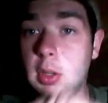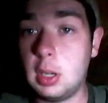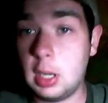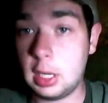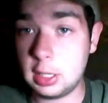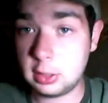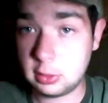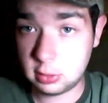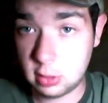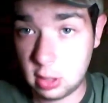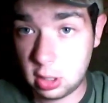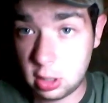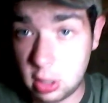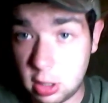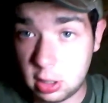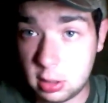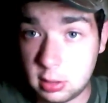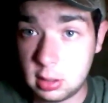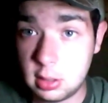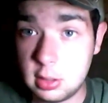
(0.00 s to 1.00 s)
the light's not
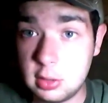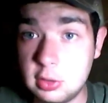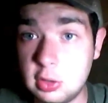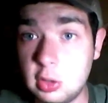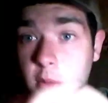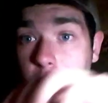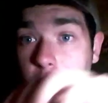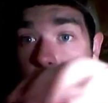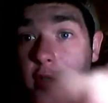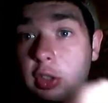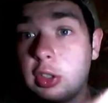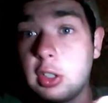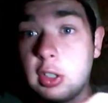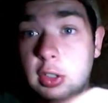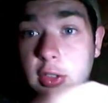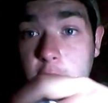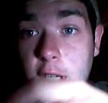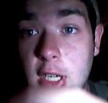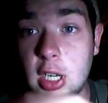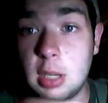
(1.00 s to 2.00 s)
on. So we're just going
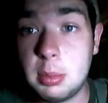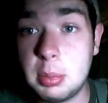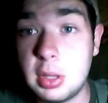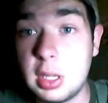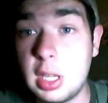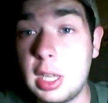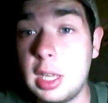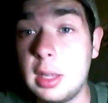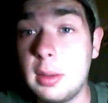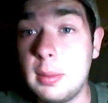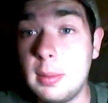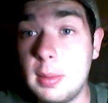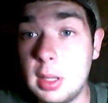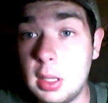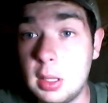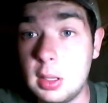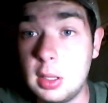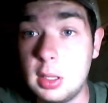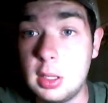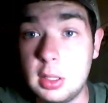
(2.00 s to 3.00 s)
to set up in that.
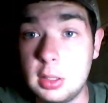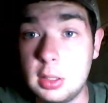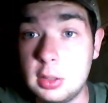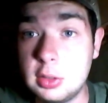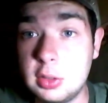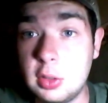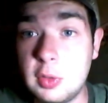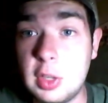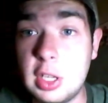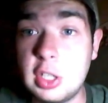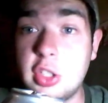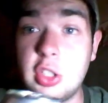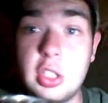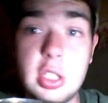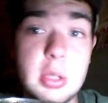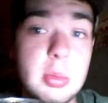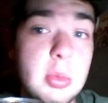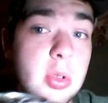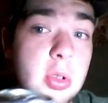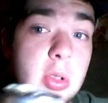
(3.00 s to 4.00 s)
So
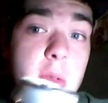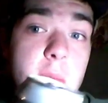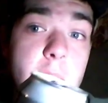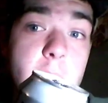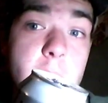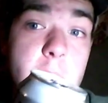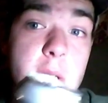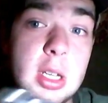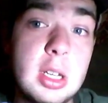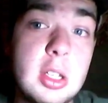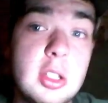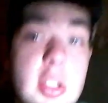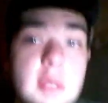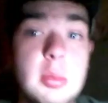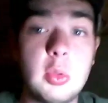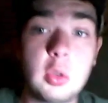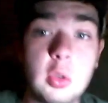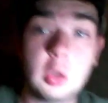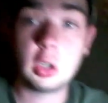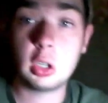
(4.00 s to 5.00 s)
eventually we'll get in
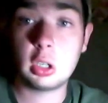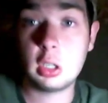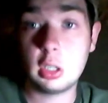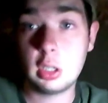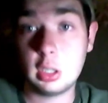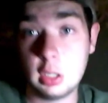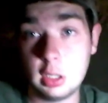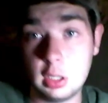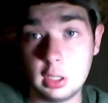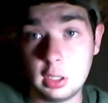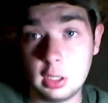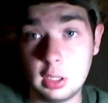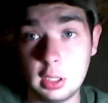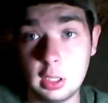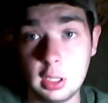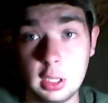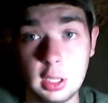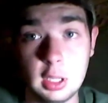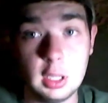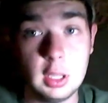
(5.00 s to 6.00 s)
some more
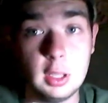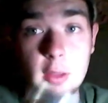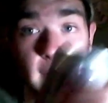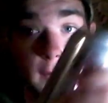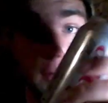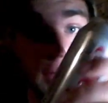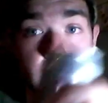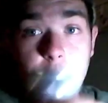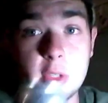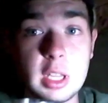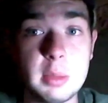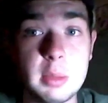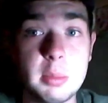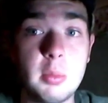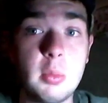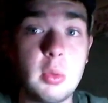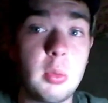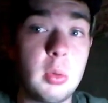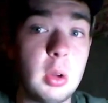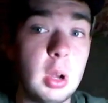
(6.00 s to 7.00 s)

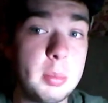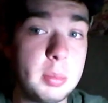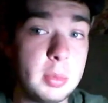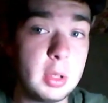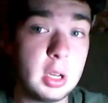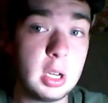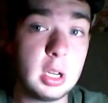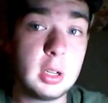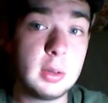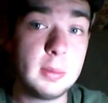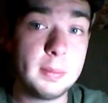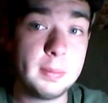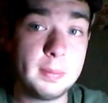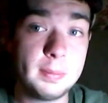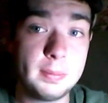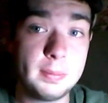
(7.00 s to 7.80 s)
videotaping when we're up there.